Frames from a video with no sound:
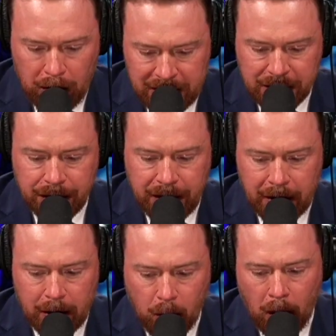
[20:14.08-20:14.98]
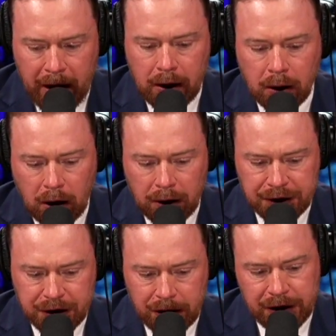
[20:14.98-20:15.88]
It's a very white glove
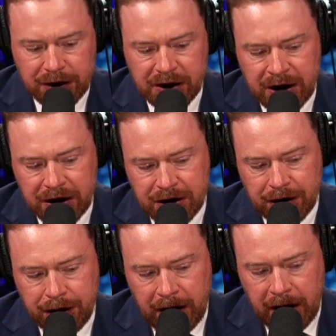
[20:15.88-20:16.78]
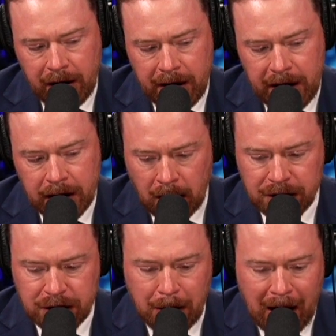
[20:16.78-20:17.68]
service, and it's a very
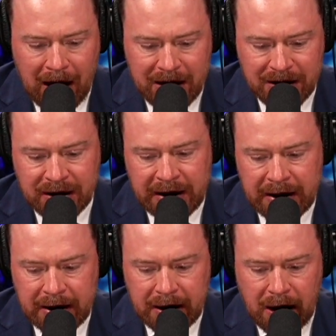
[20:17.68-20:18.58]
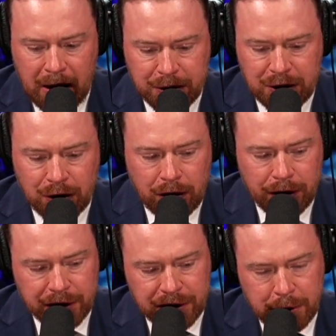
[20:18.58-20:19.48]
customized
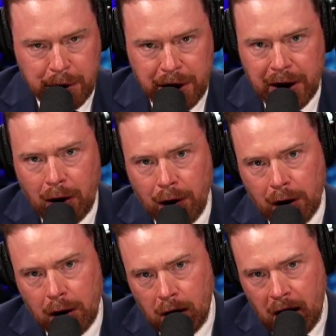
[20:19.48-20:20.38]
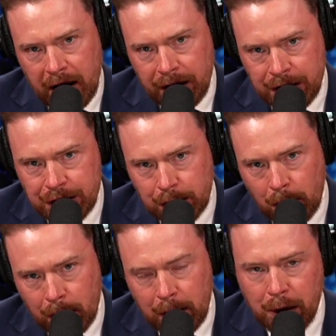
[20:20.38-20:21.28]
service depending on the client that you're
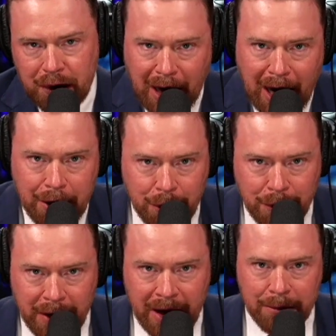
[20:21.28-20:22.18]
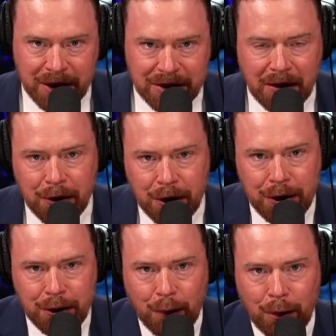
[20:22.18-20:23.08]
working with. And I know that because I've
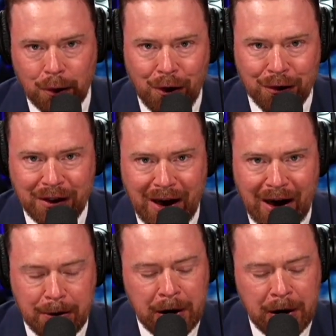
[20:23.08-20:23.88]
known you for a long time.